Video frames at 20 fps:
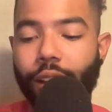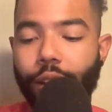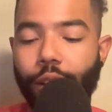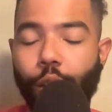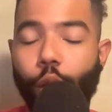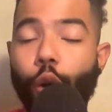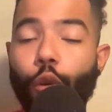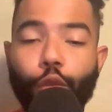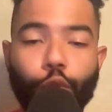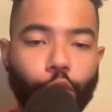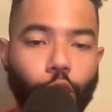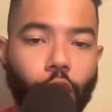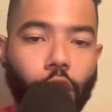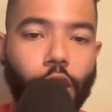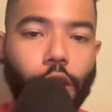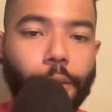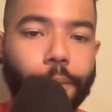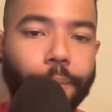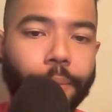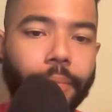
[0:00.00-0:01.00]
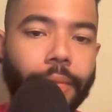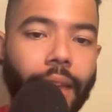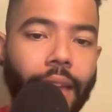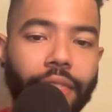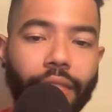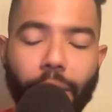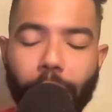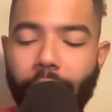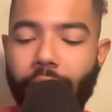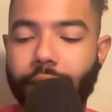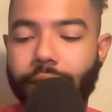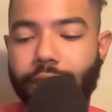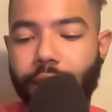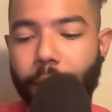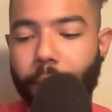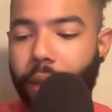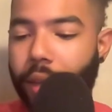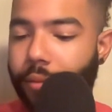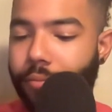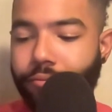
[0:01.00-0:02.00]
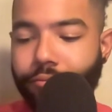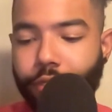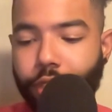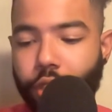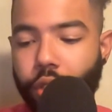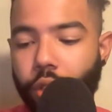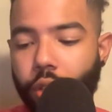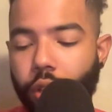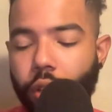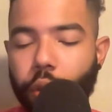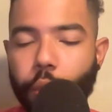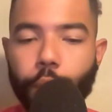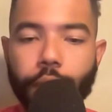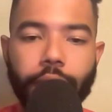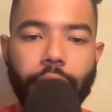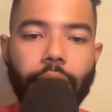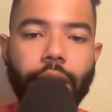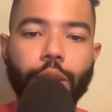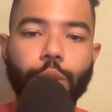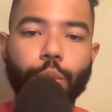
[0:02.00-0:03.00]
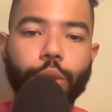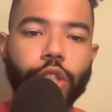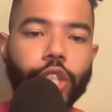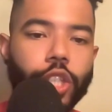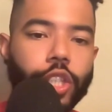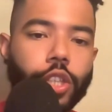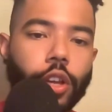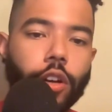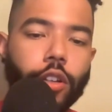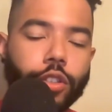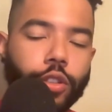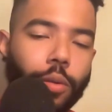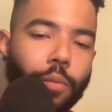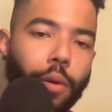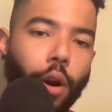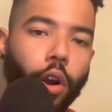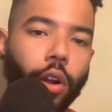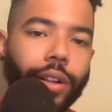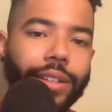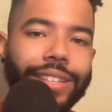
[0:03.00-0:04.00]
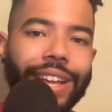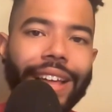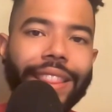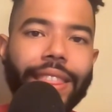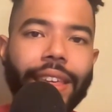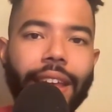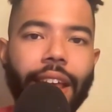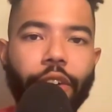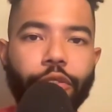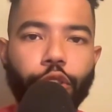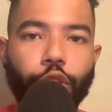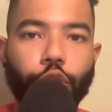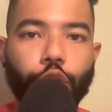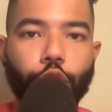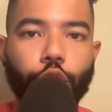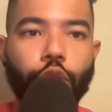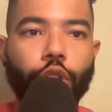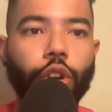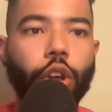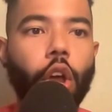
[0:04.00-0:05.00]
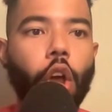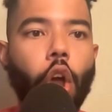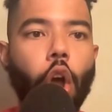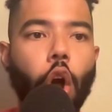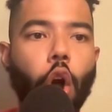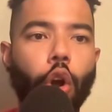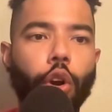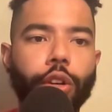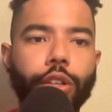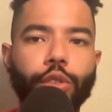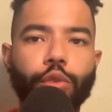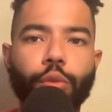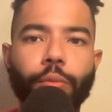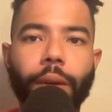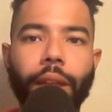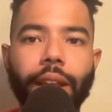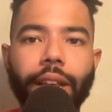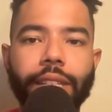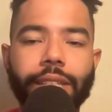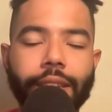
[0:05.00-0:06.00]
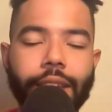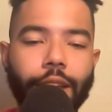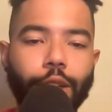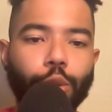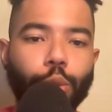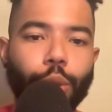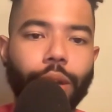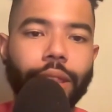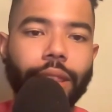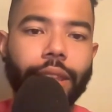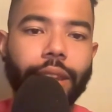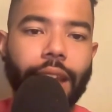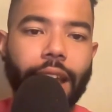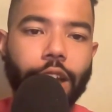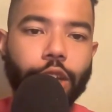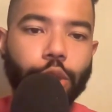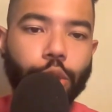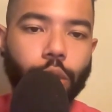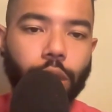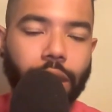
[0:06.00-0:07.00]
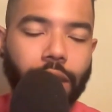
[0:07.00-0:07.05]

overall. And the Mets, I mean, still loaded with talent, we just saw. So Marlins, I think, have the third hardest remaining schedule in the National